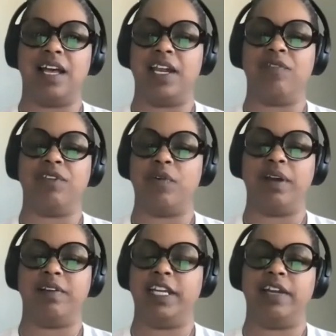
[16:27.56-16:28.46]
I don't
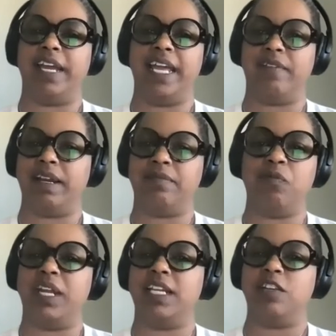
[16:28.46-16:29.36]
know, you know, anyway,
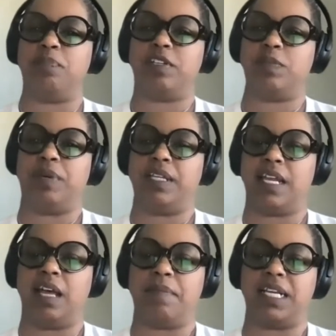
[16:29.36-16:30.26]
wanted to just bring
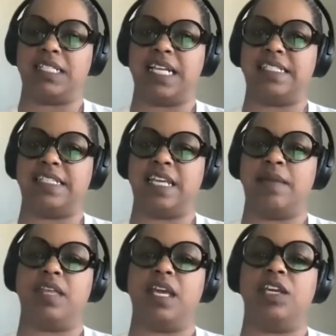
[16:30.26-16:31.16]
that up because that's the
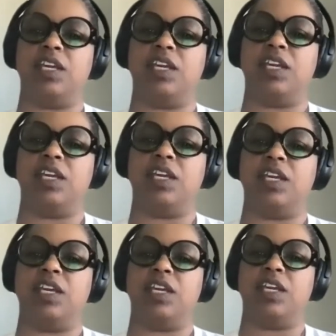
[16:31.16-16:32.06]
same thing. You are
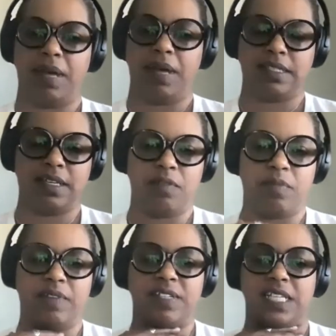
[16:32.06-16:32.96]
inheriting a mess,
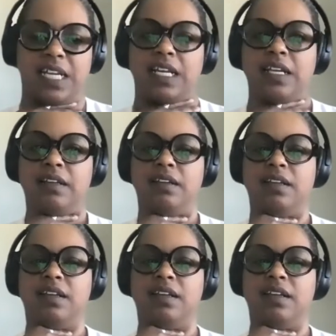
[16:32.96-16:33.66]
and we've seen it,